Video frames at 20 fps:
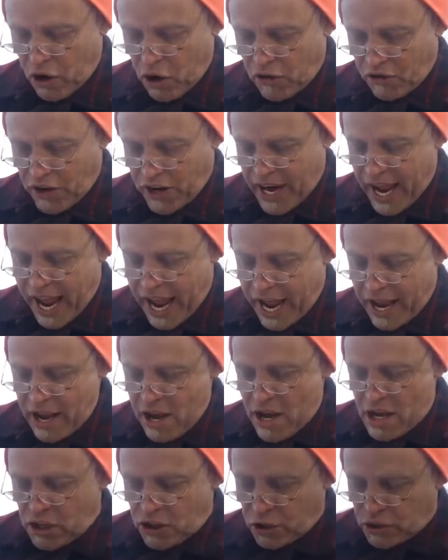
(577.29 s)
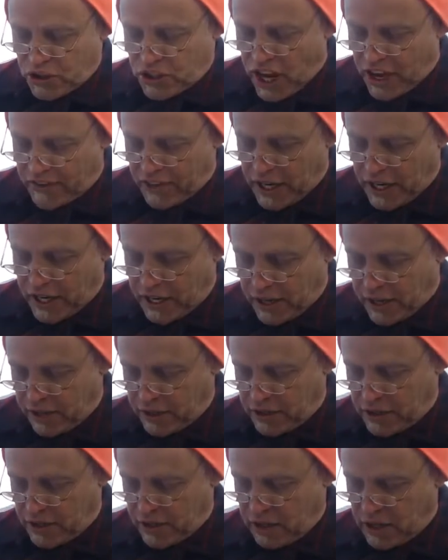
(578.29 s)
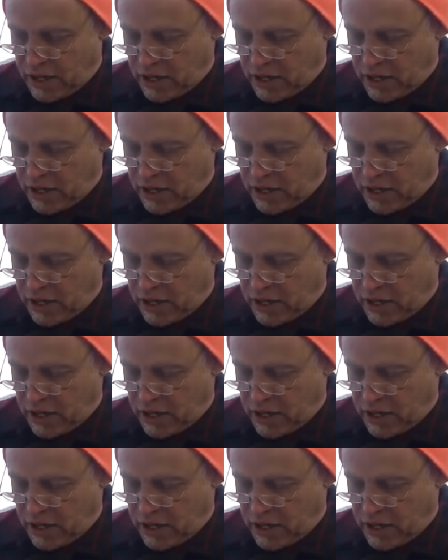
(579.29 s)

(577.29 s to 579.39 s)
over nay to 70 years.